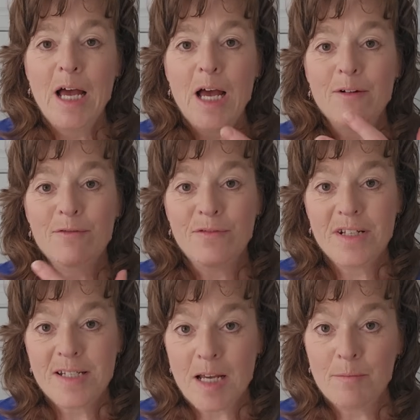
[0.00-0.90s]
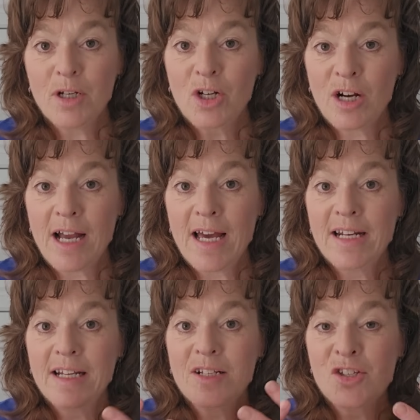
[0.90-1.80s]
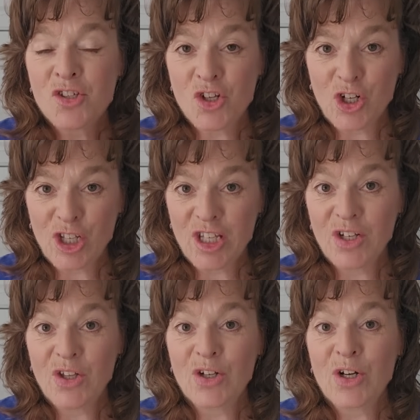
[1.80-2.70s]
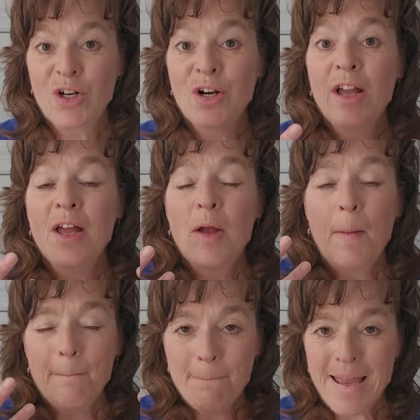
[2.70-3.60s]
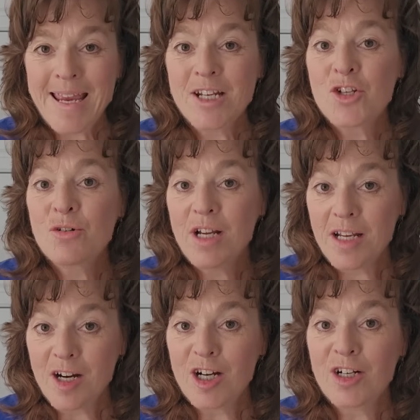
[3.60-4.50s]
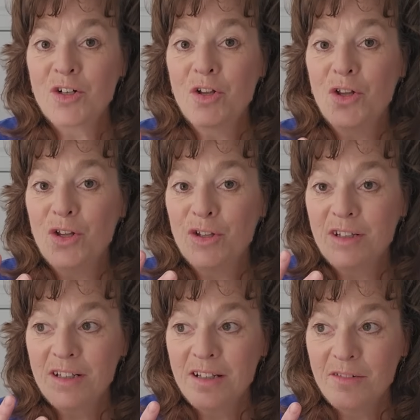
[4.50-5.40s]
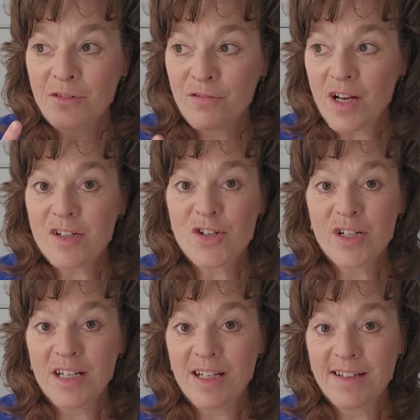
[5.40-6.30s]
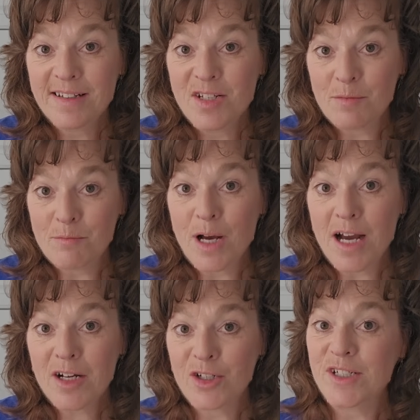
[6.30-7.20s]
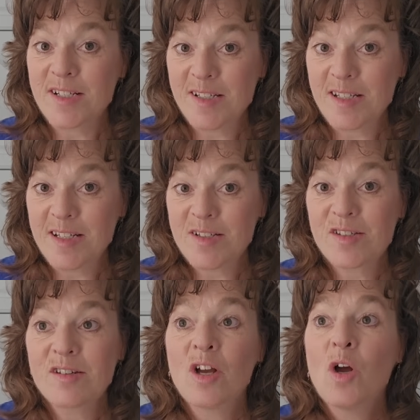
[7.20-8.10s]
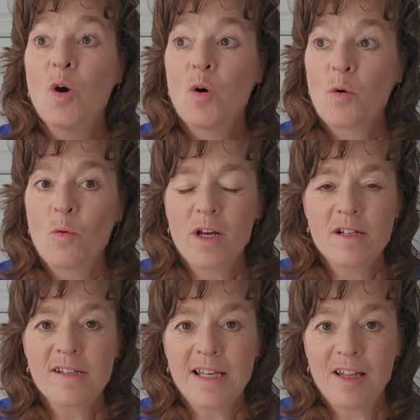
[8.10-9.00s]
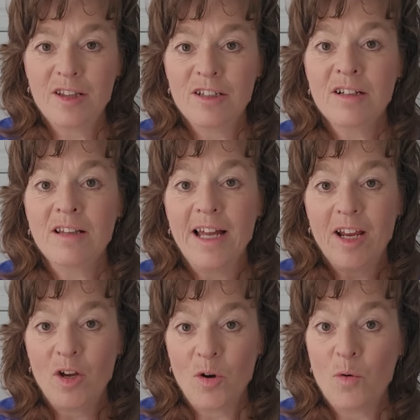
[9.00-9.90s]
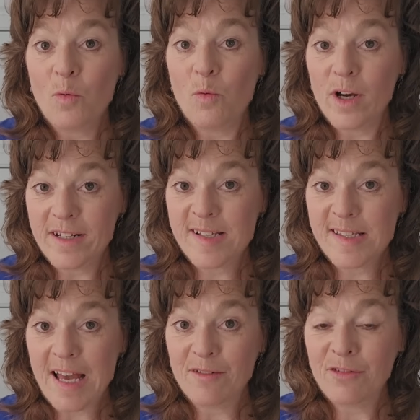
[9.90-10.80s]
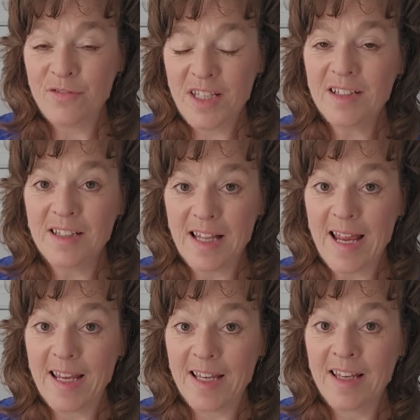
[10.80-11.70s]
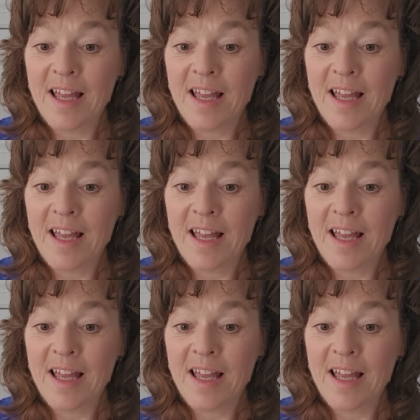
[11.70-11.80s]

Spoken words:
of democratic, circular, matriarchal, functioning democracies? What does that look like? What does that feel like?